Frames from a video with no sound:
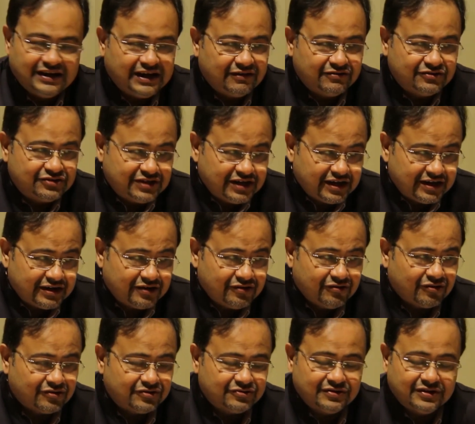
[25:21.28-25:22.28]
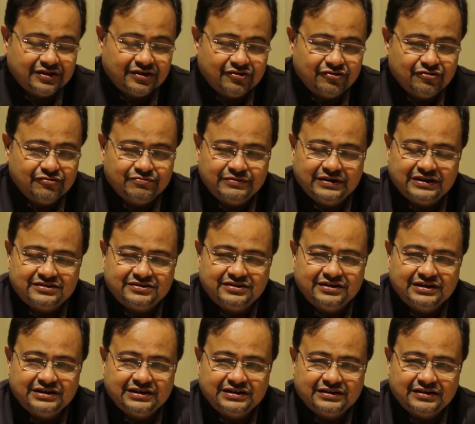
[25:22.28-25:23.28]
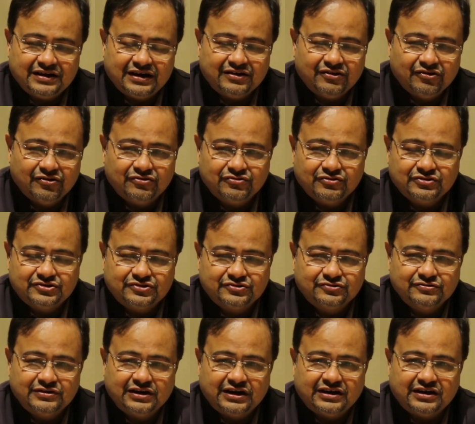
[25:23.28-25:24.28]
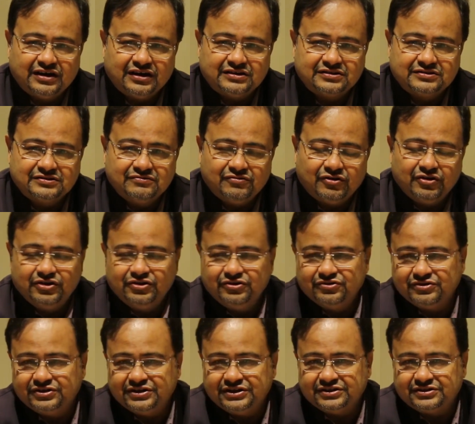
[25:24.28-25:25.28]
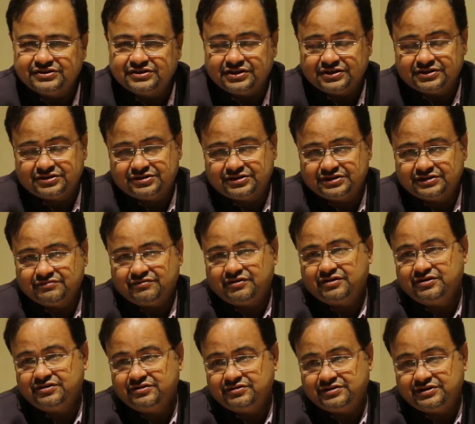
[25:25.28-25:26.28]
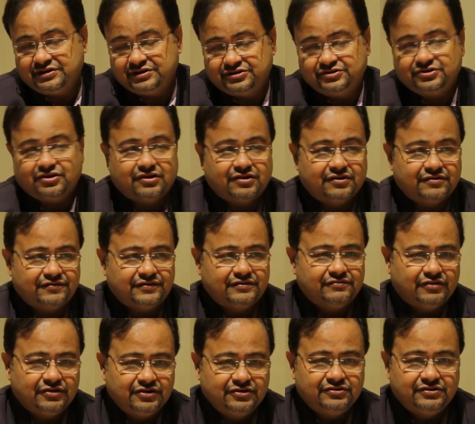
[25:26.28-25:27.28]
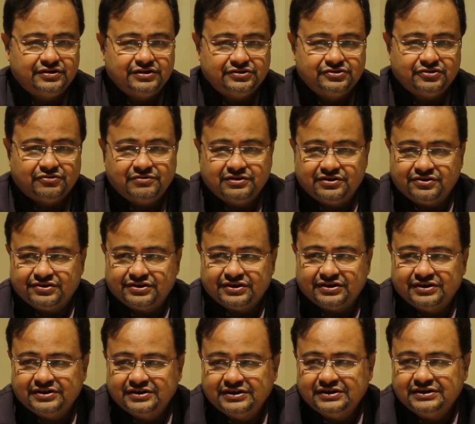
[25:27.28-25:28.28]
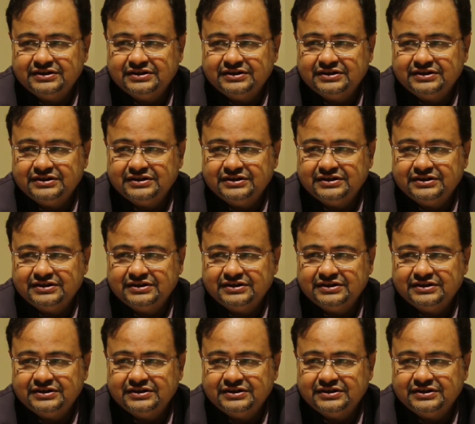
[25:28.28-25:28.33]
I was sharing notes with the group yesterday. I go to a school and I ask, what do you teach? History. What do you teach? Geography. What do you teach? Geometry.